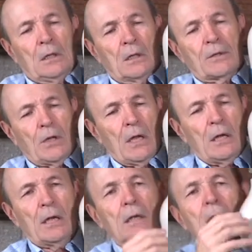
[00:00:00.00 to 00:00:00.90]

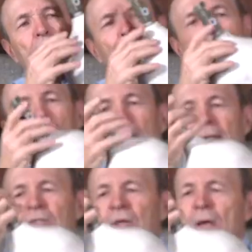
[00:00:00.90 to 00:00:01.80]
Okay.
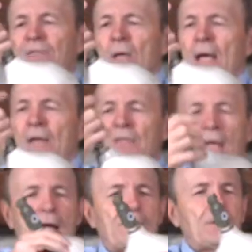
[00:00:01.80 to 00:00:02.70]
And this also has
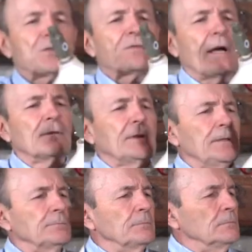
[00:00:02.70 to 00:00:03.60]
a half-inch valve in
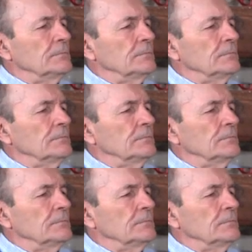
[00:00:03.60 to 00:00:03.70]
it.